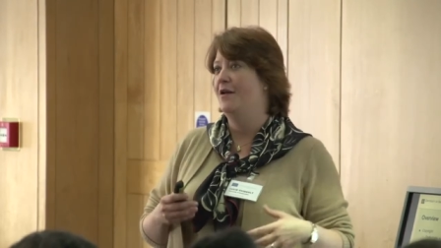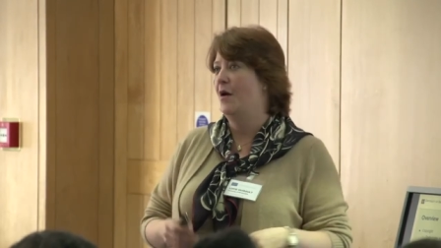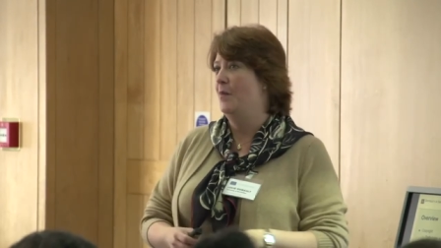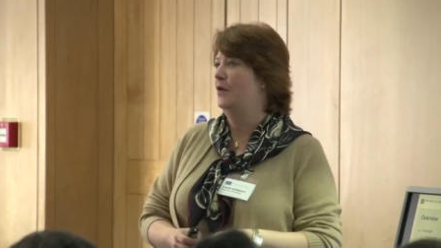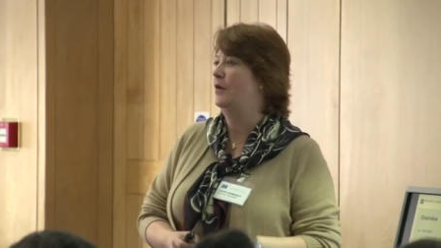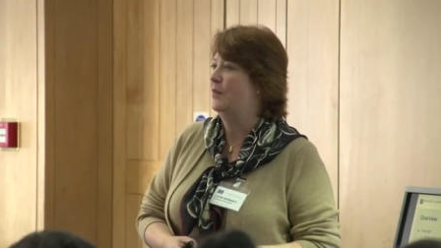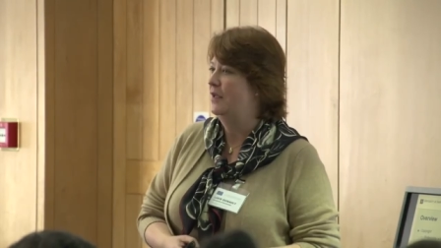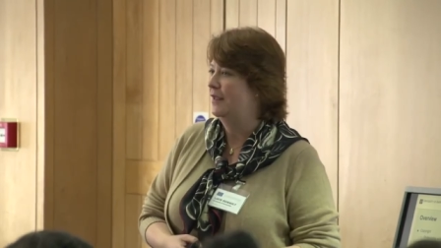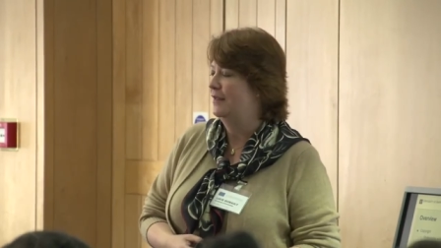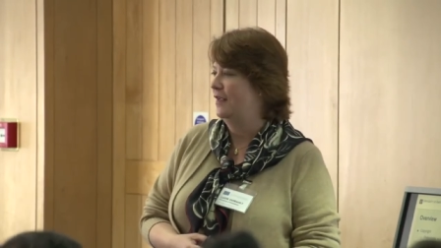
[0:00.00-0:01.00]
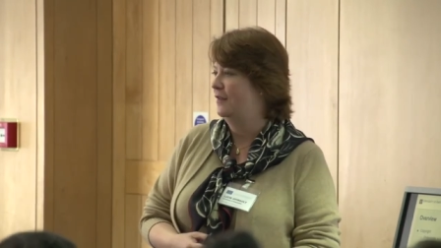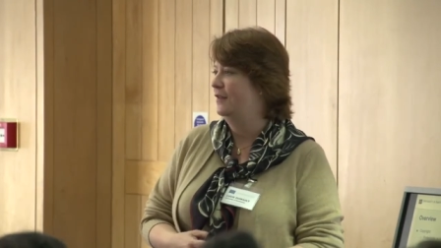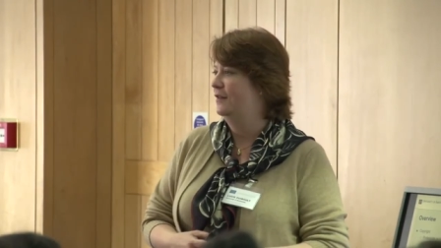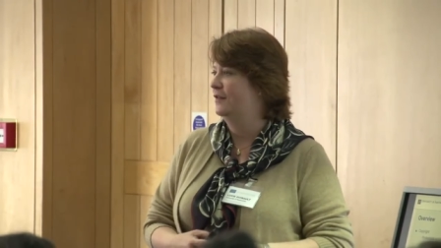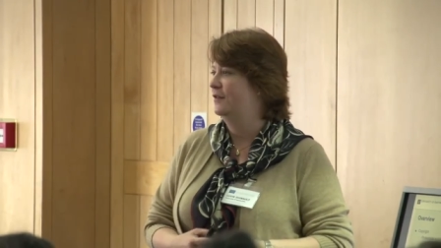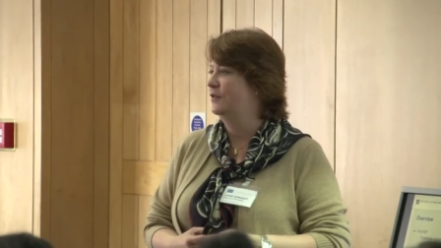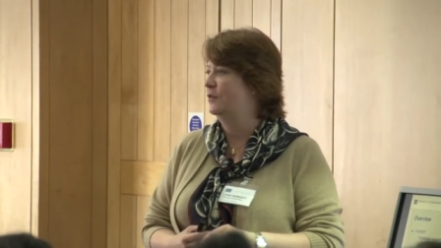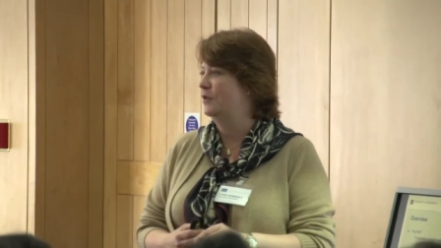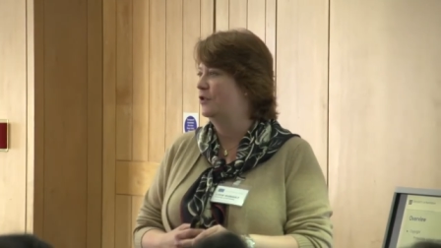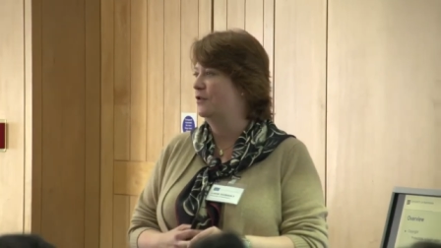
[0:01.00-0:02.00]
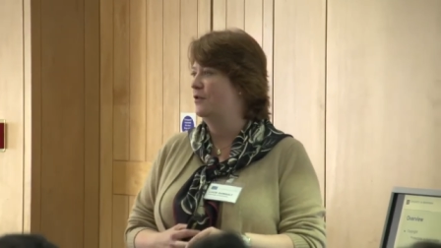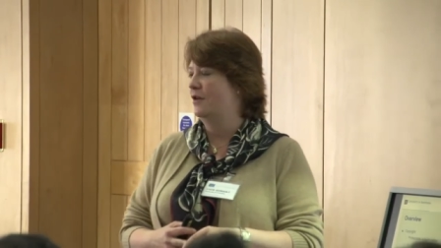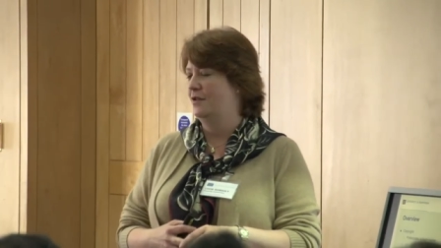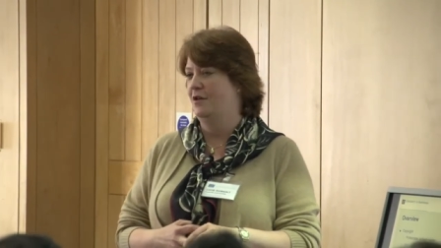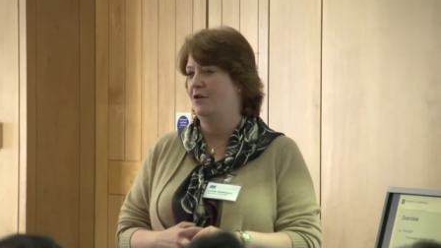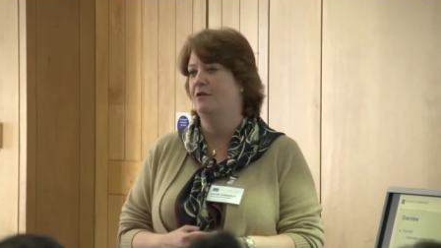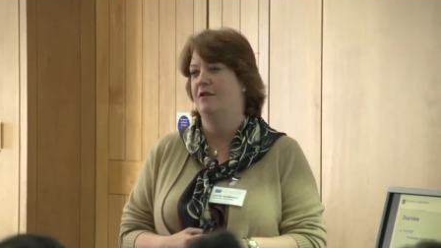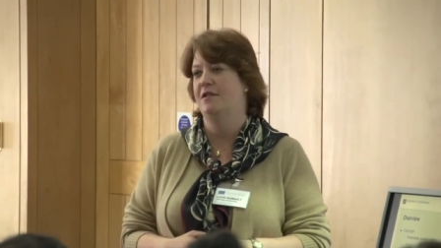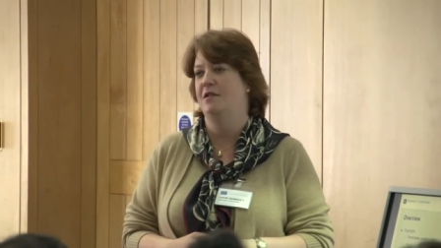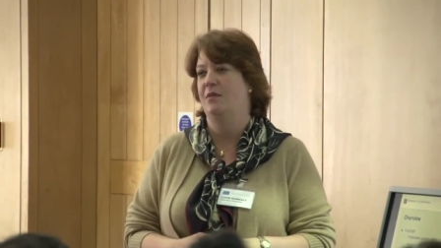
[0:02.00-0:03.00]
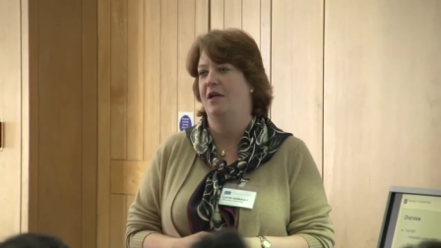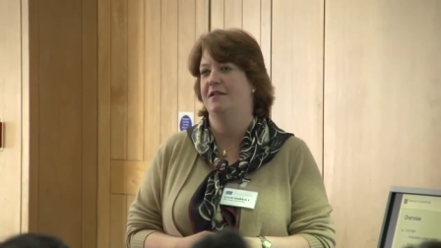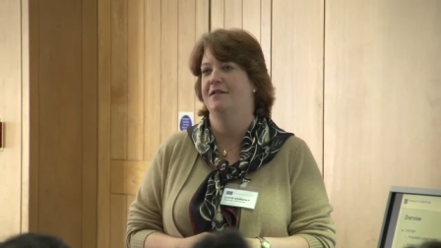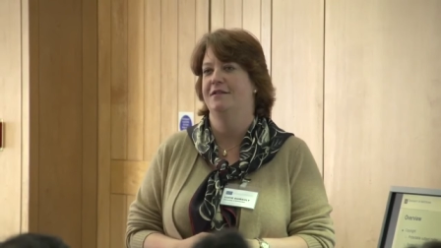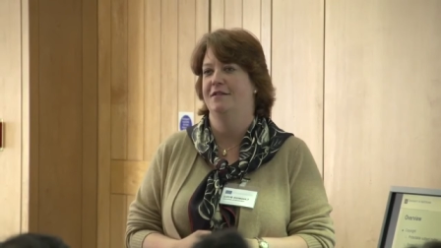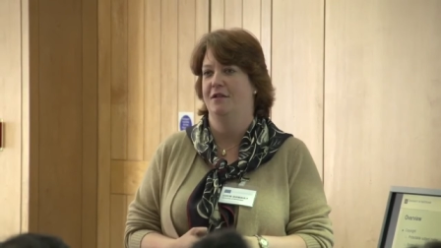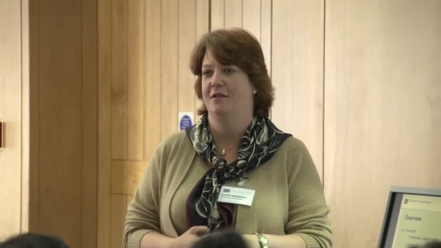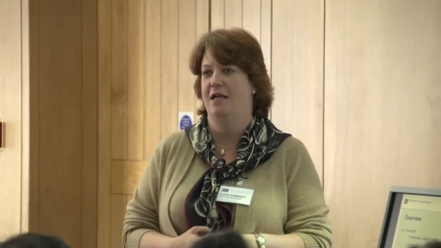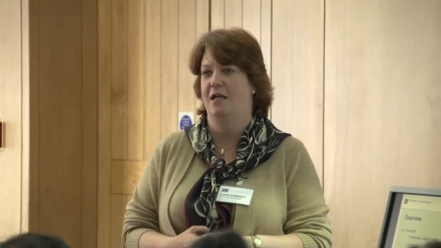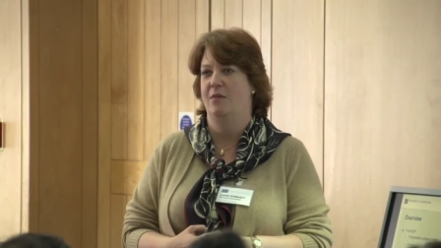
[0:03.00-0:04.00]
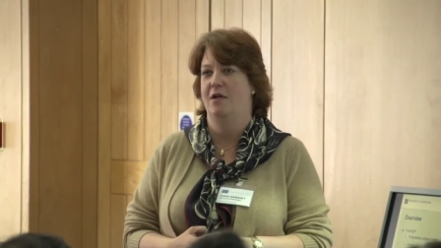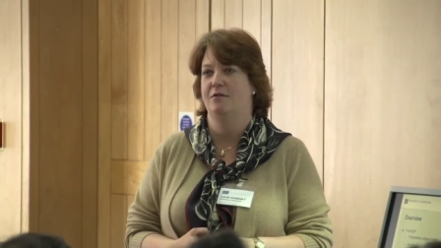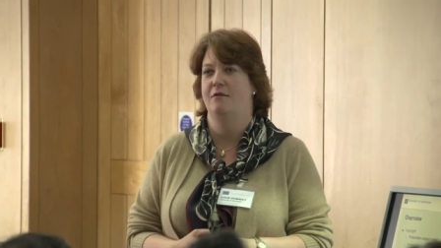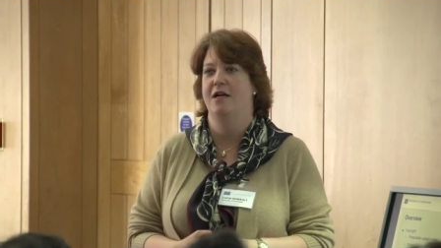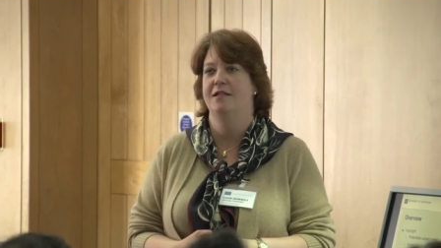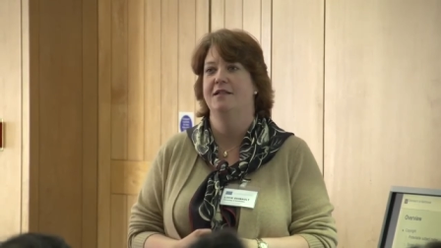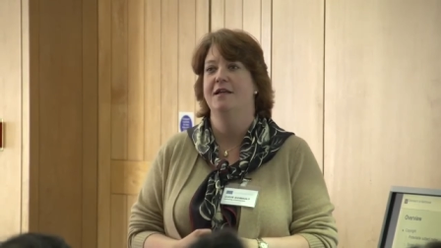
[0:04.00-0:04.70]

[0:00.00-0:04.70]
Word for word: humble opinion, I think that we should not underestimate the database right.